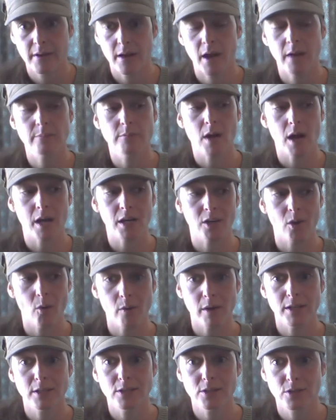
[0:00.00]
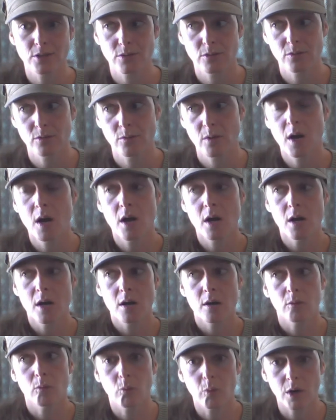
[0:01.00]
I'm not going to
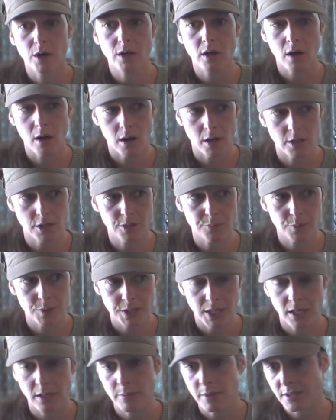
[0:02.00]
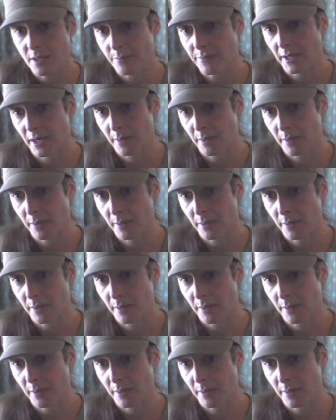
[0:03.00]
work hard to pretend to be something